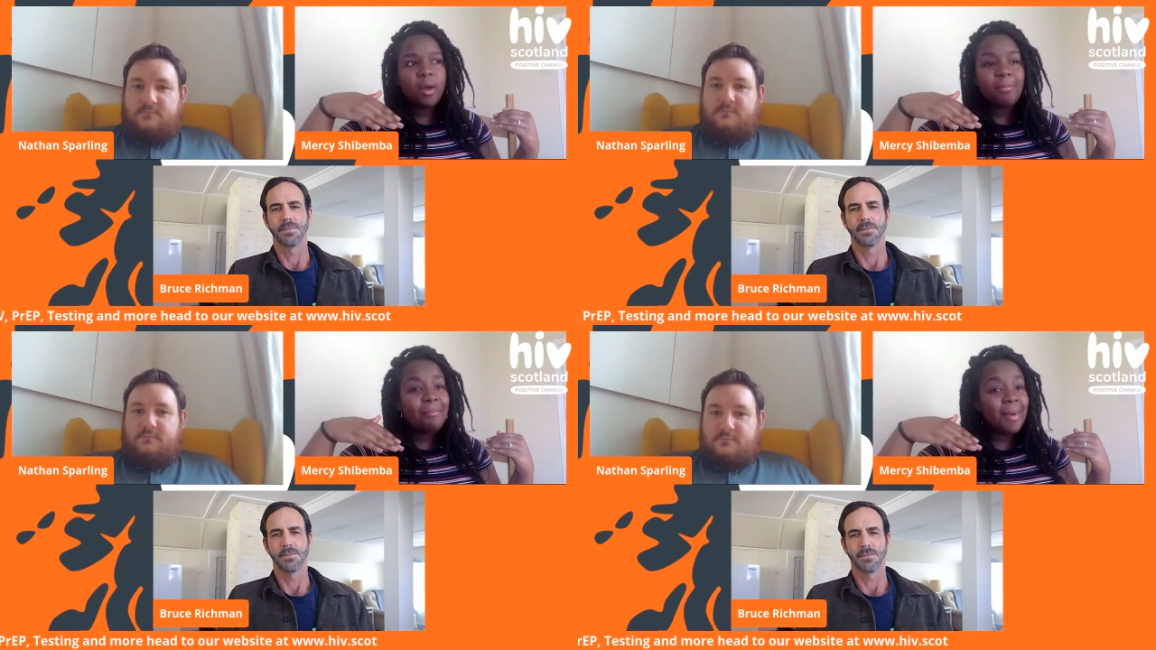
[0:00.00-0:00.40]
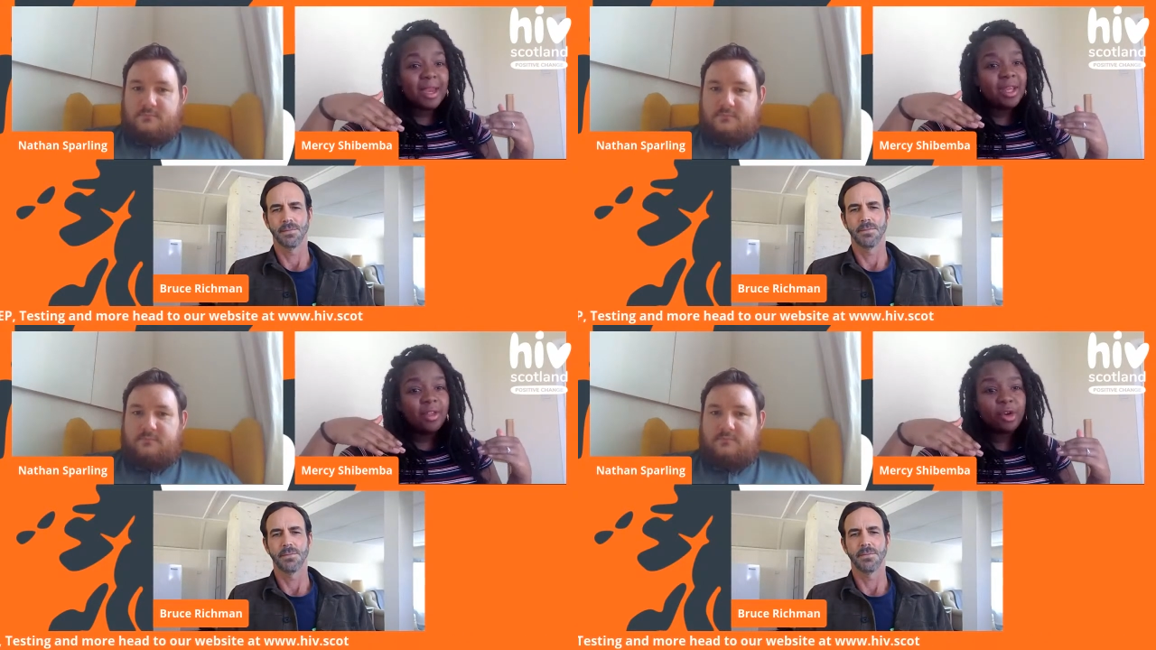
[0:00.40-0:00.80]

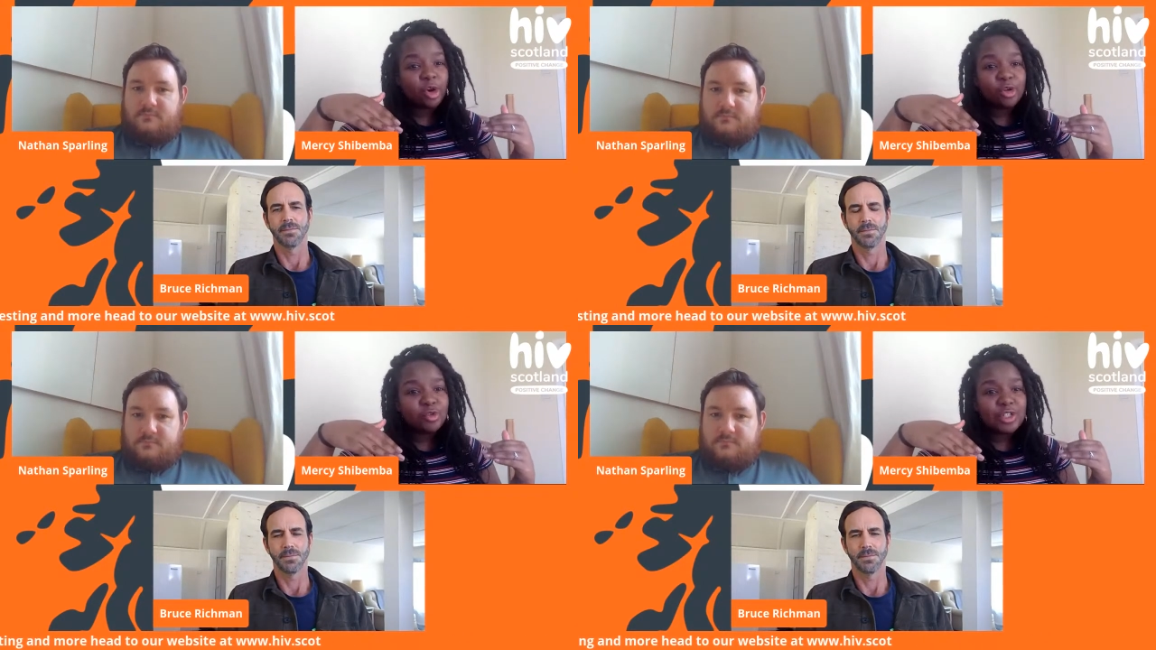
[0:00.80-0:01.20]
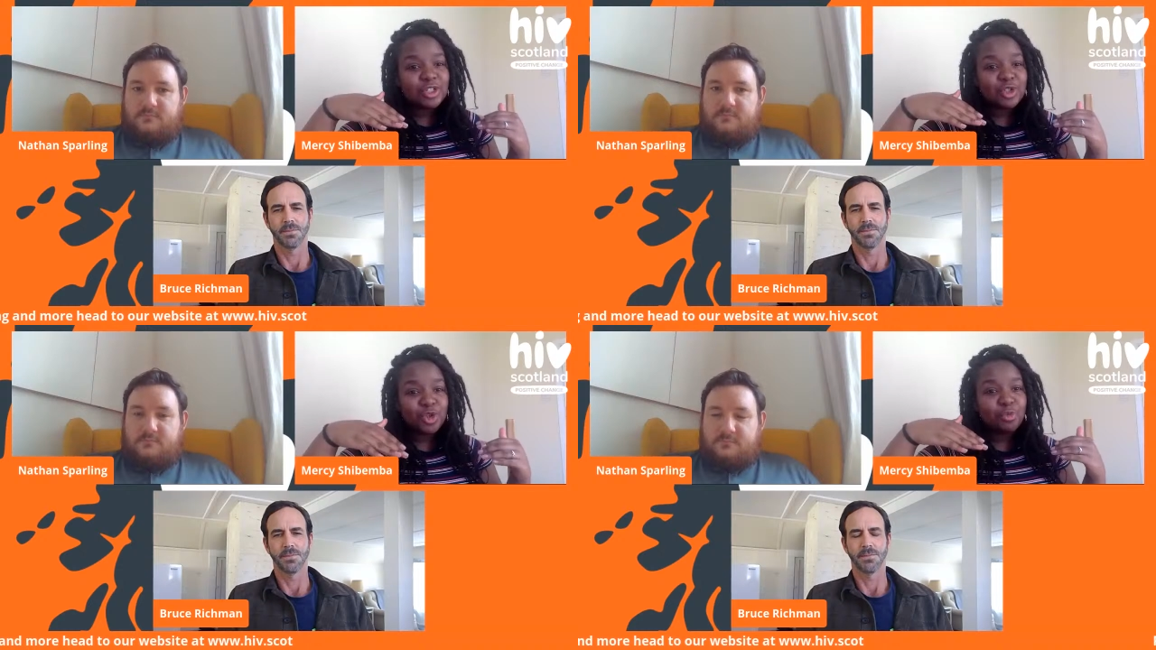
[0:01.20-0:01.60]
Speaker 1: many other
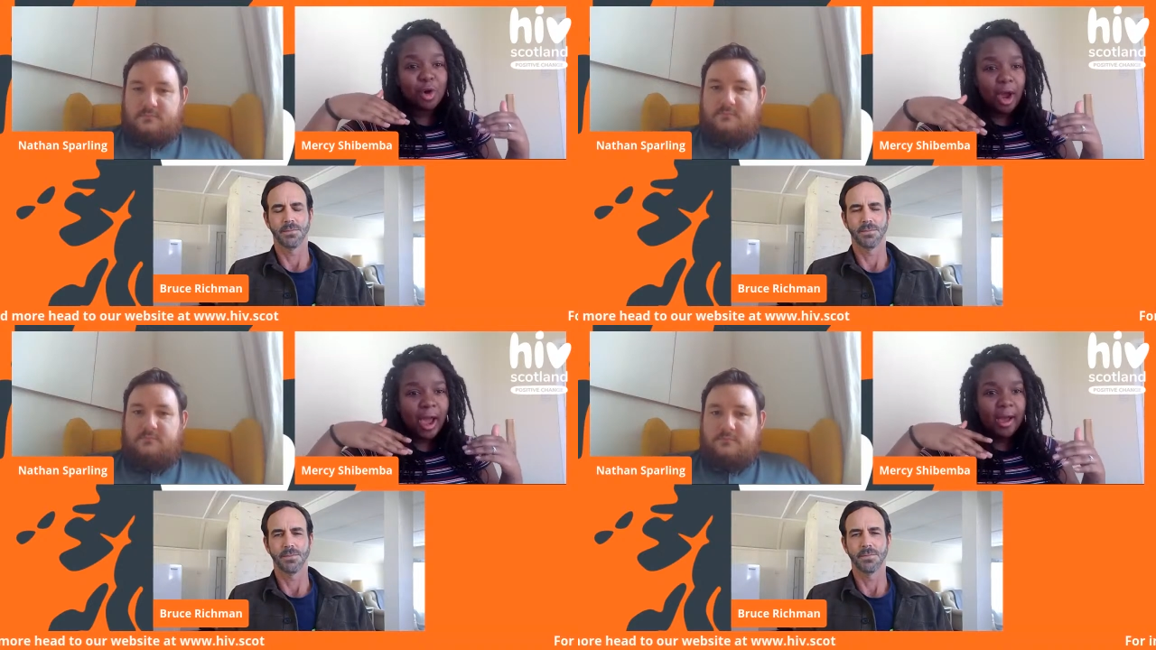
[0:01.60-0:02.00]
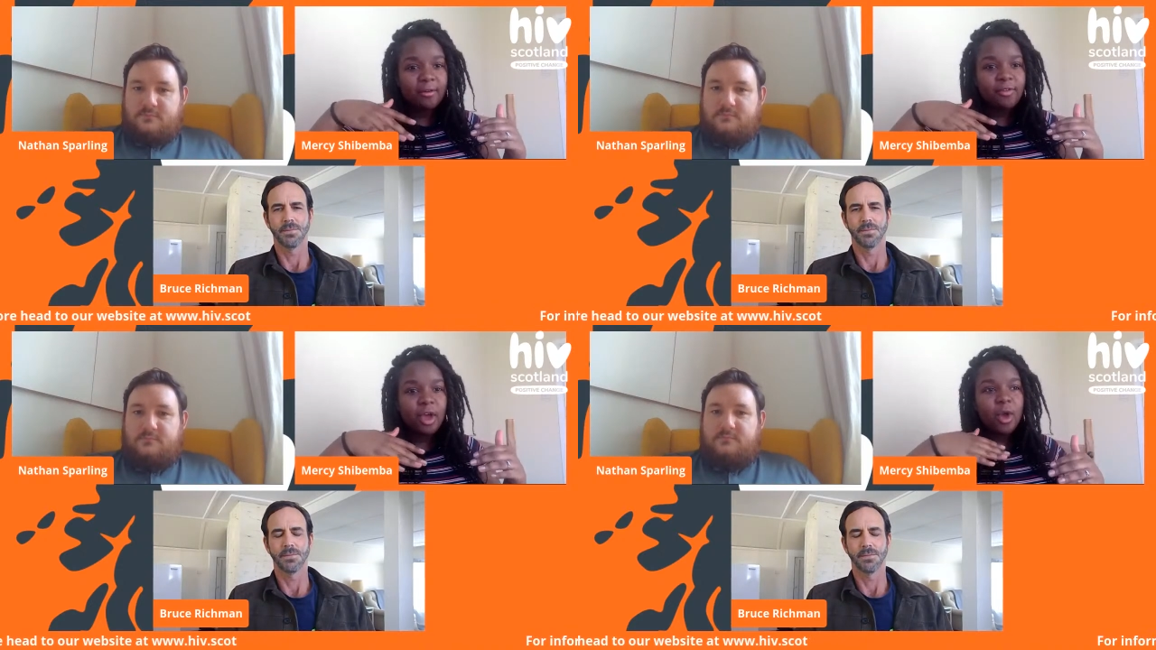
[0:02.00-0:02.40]
countries do not have.